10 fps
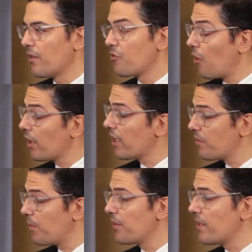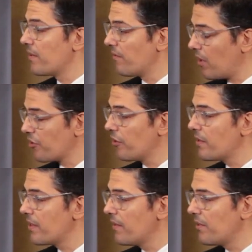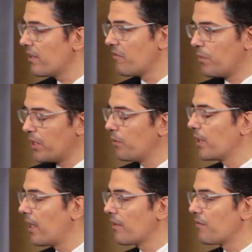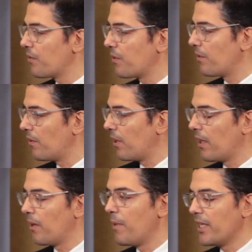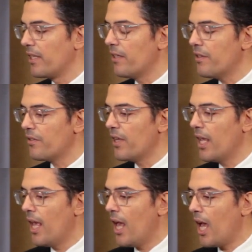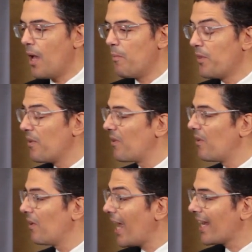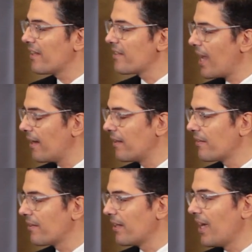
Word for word: strong expertise in functional safety. They've been doing that for many years, but they're lacking talent.